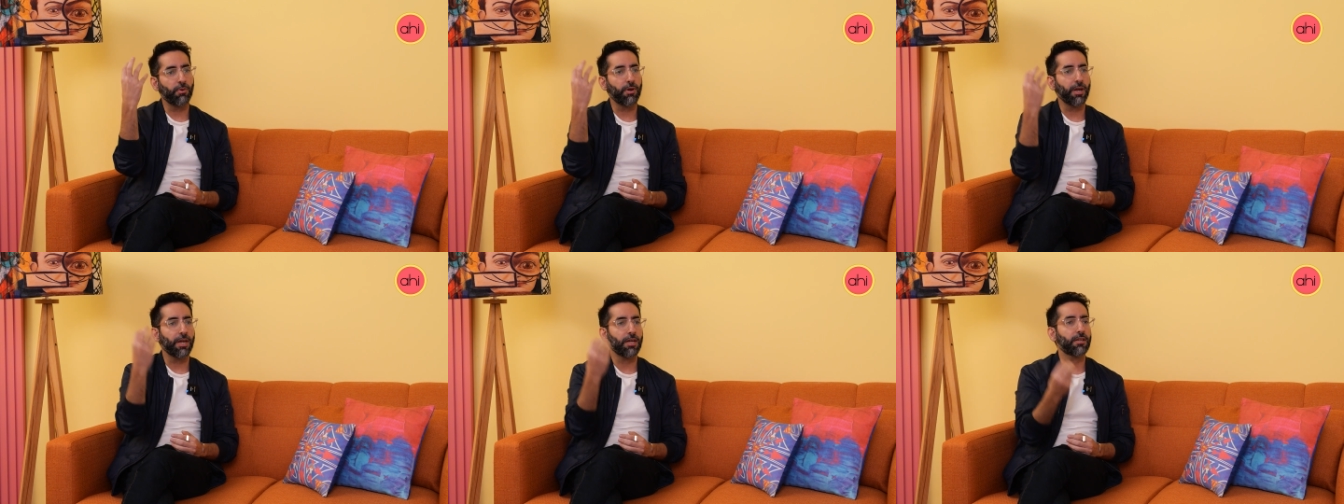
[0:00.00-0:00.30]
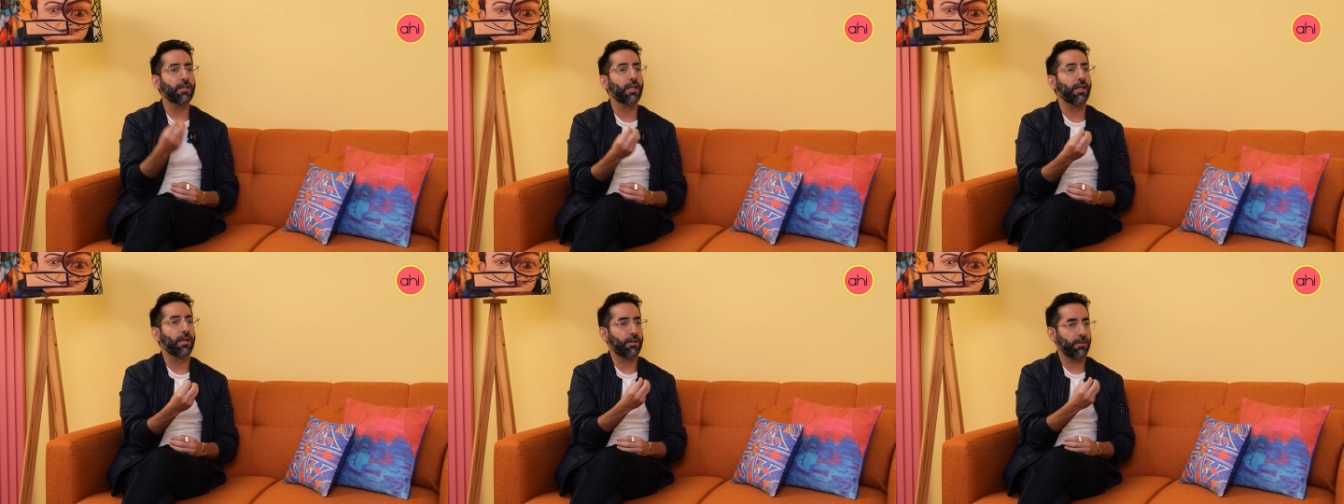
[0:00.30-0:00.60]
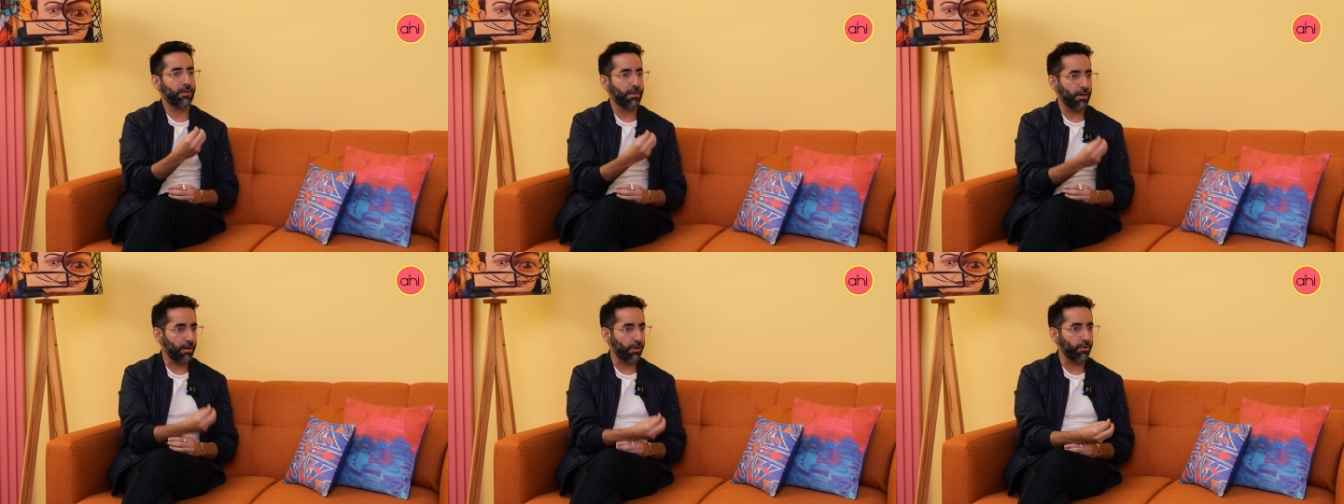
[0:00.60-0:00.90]
break that
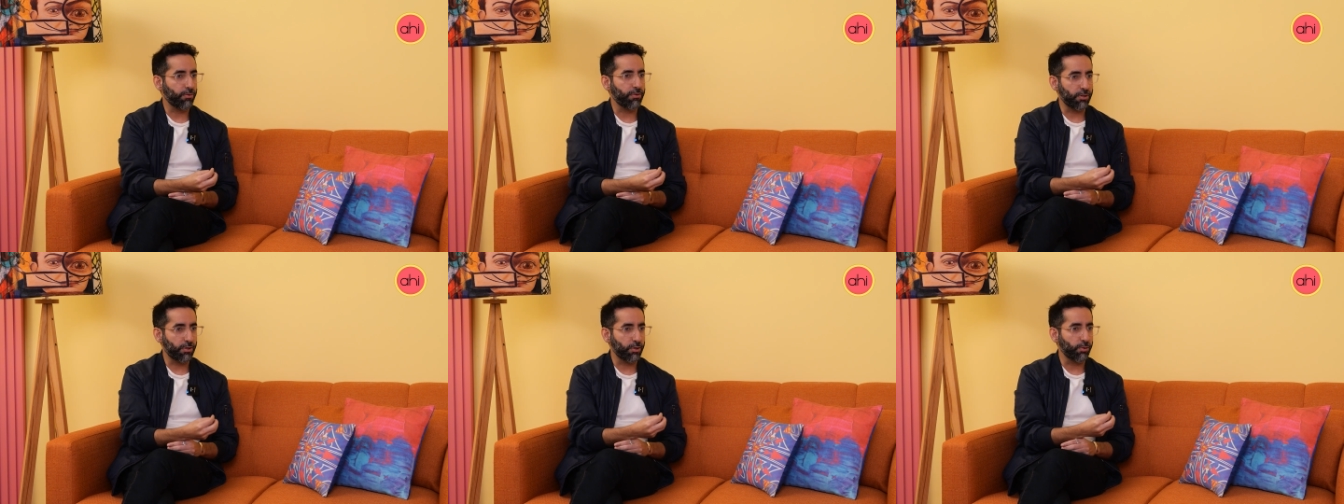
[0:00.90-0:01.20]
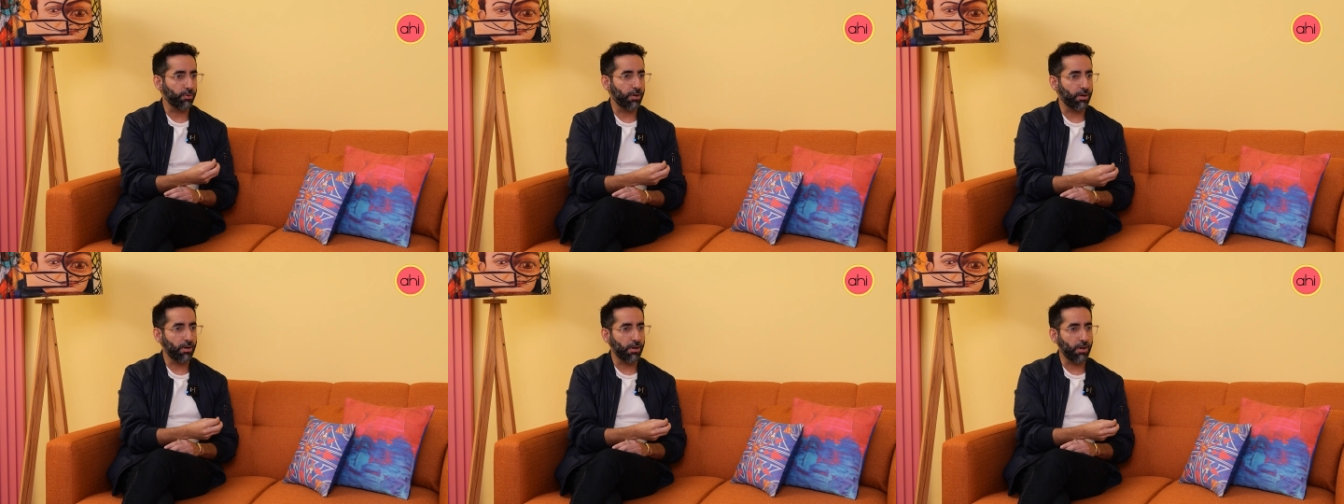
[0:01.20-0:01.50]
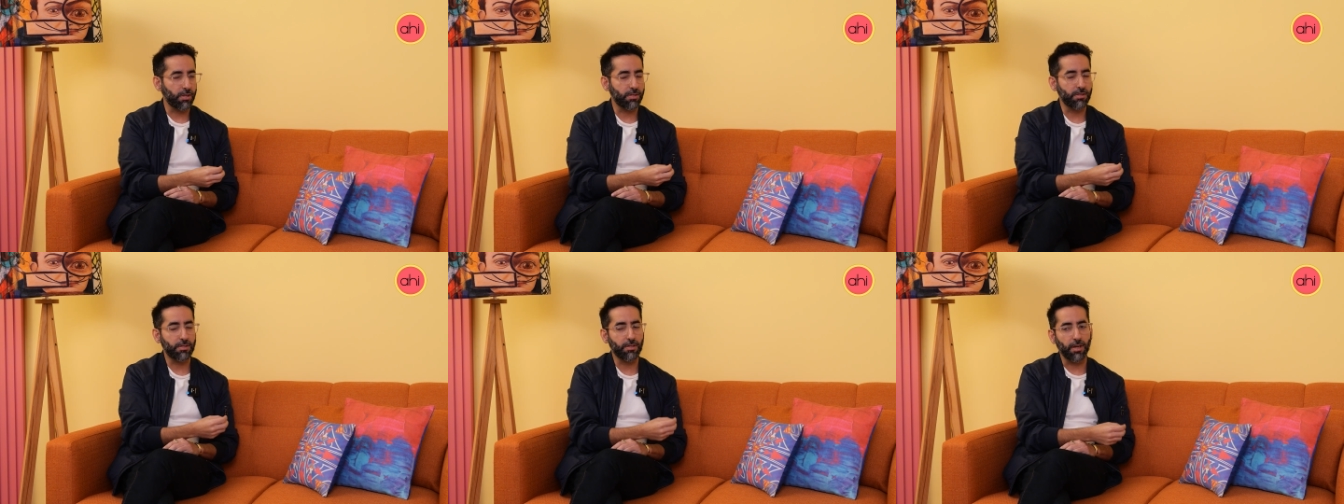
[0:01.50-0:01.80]
down into a
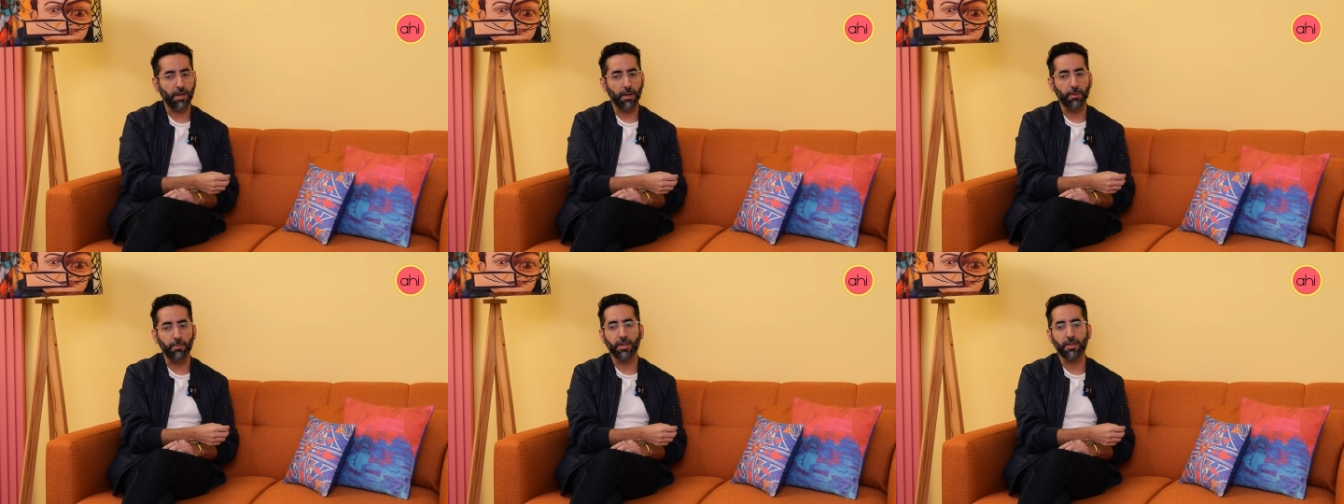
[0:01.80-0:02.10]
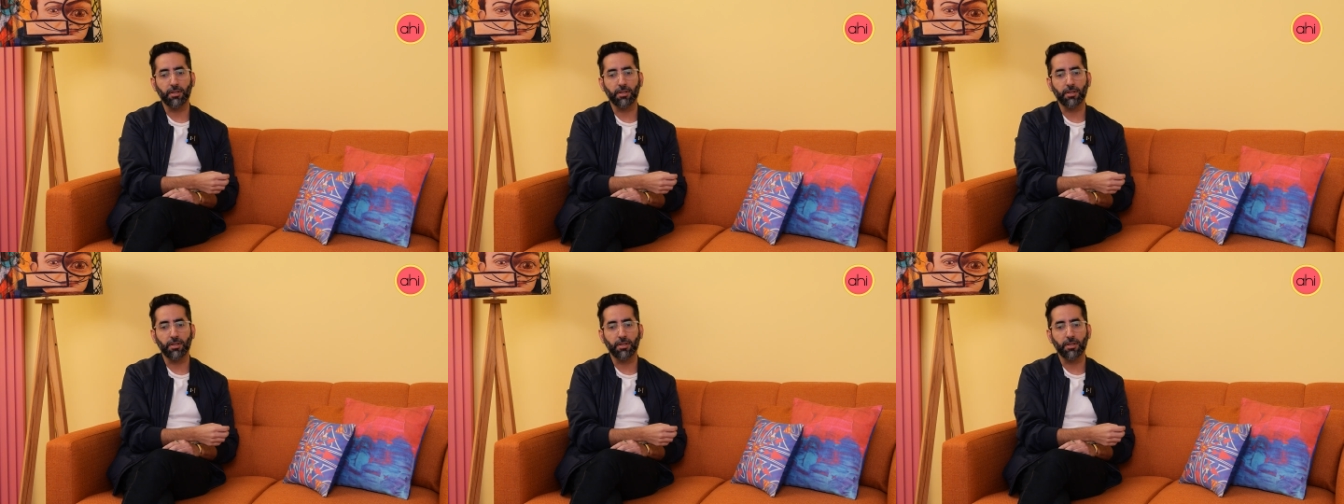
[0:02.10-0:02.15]
concept.